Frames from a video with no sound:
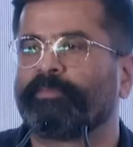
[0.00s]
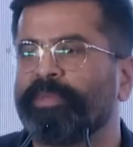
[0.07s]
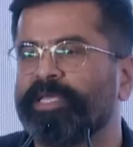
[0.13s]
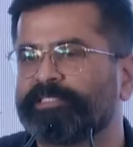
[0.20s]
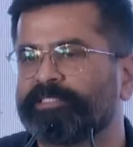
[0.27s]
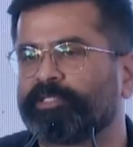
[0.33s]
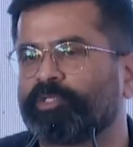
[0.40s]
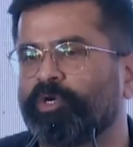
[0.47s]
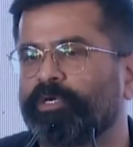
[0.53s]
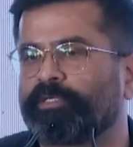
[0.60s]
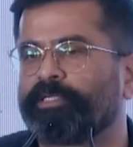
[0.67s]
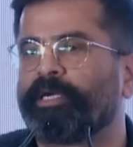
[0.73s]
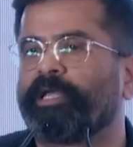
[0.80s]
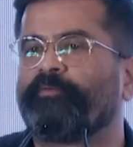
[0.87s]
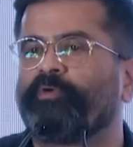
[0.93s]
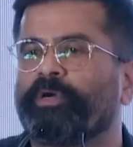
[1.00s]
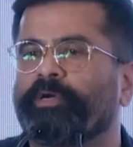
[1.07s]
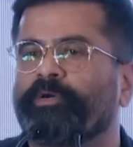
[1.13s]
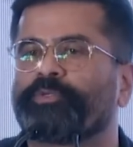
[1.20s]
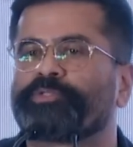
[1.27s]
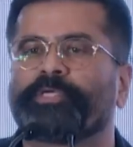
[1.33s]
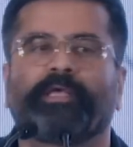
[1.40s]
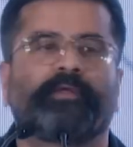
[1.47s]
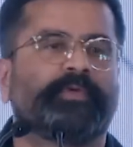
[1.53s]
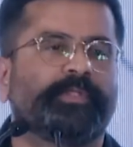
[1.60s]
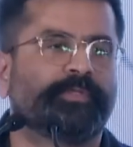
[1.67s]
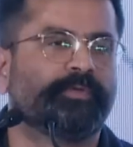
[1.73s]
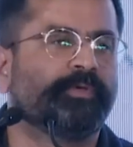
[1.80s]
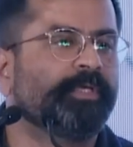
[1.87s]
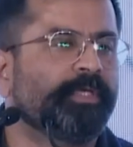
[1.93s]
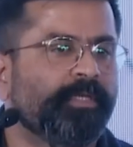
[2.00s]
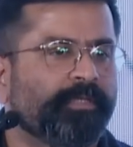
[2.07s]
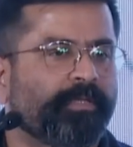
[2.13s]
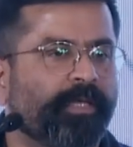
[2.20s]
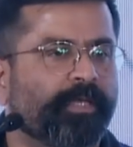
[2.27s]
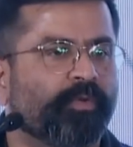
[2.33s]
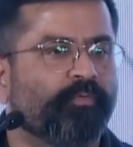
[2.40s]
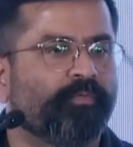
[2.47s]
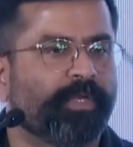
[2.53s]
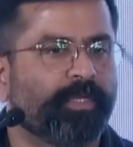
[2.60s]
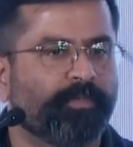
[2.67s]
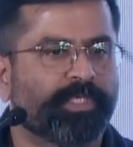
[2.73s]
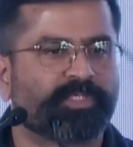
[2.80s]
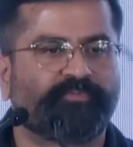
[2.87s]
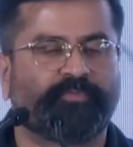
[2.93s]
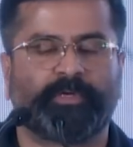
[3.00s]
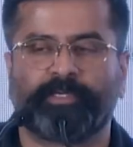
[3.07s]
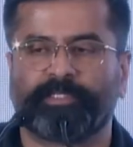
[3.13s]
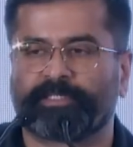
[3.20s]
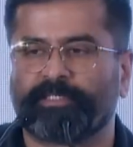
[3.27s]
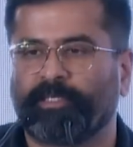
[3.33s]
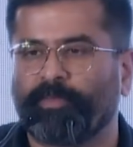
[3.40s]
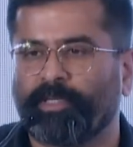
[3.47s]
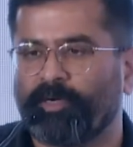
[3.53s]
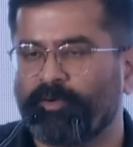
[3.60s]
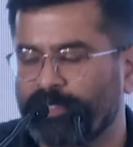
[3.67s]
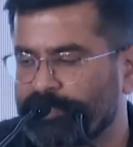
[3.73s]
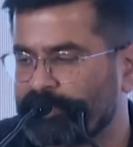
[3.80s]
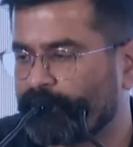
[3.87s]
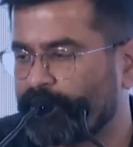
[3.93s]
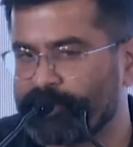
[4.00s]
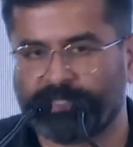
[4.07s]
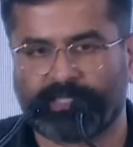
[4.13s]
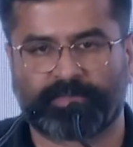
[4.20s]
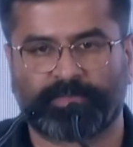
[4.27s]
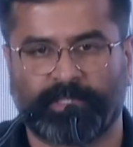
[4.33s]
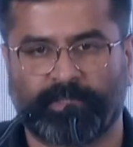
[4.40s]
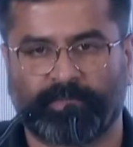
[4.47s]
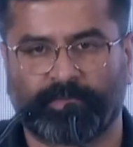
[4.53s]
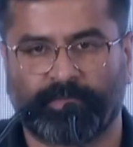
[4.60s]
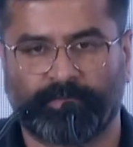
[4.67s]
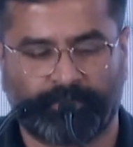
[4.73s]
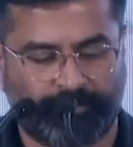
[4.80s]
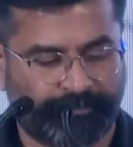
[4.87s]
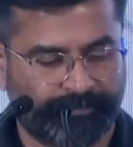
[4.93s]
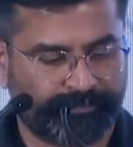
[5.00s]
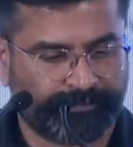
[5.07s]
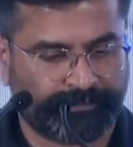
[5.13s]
basic thought that I wanted to share with you. Thank you very much for listening me out. It's a pleasure speaking to you.